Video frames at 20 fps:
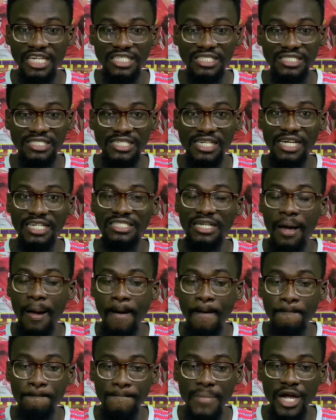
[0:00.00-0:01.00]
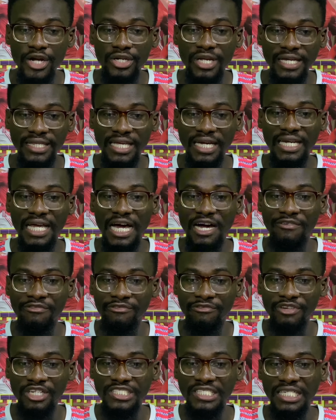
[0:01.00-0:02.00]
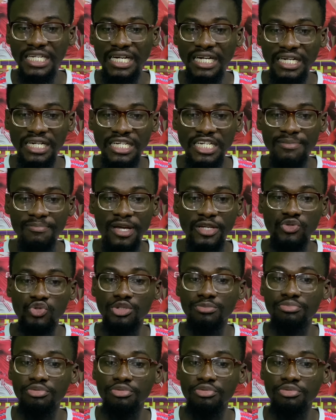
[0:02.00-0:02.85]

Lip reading: It said Man United have reached an agreement with